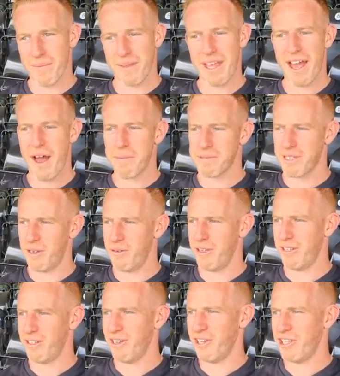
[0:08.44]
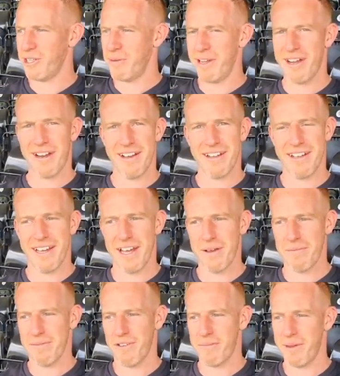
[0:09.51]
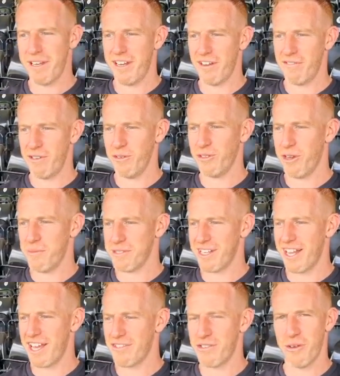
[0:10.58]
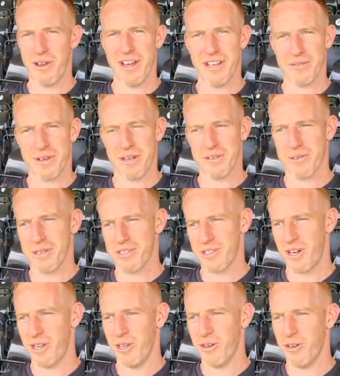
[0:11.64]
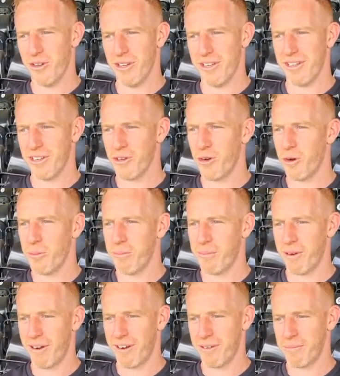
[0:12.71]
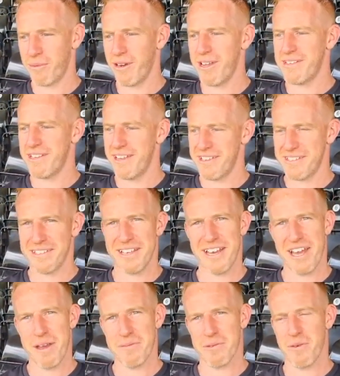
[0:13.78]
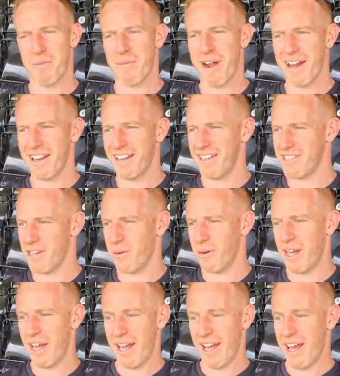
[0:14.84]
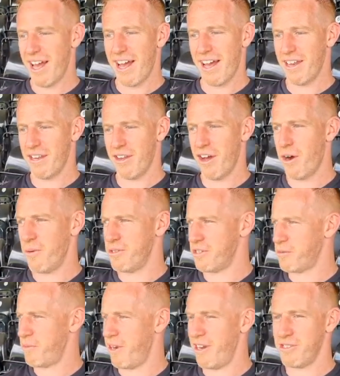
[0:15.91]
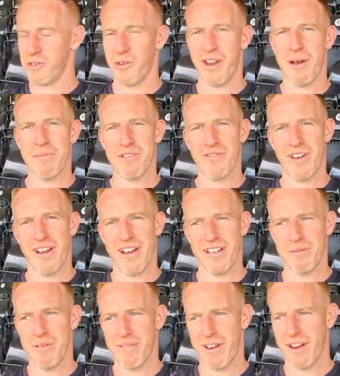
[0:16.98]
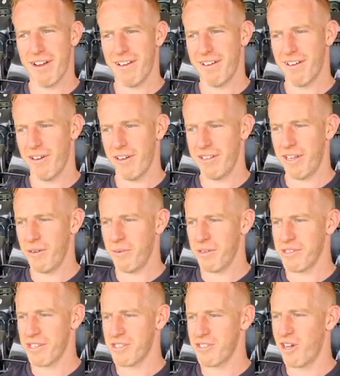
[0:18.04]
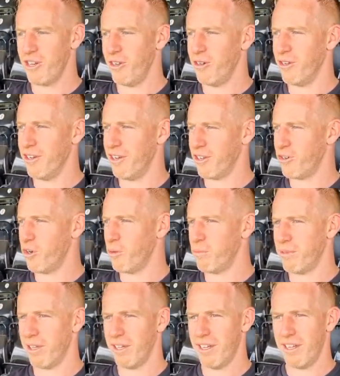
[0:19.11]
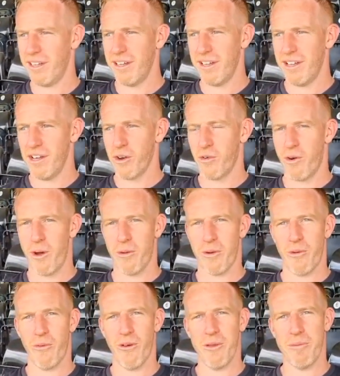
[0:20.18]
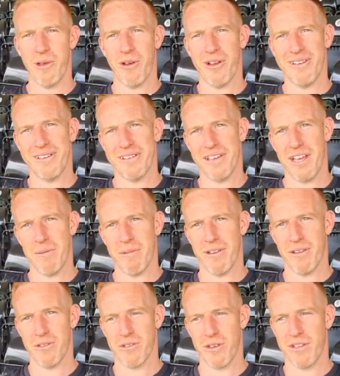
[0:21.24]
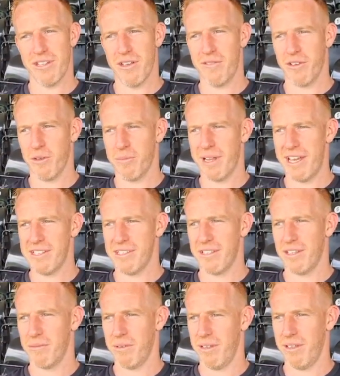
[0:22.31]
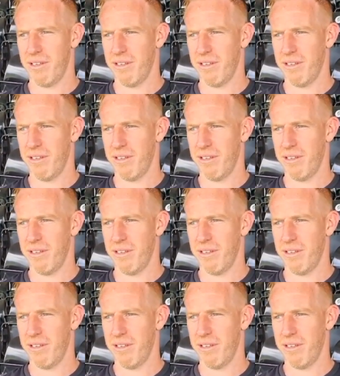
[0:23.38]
Yeah, absolutely. Delighted to be here. Um, I've been here a few times in the last few years, whether it's with Solihull in the Cup or pre-season games with Brackley. So, and always experience a good atmosphere here. To be fair, I think when it was Solihull in the Cup, the crowd are right behind the team, and it's a difficult place. I think we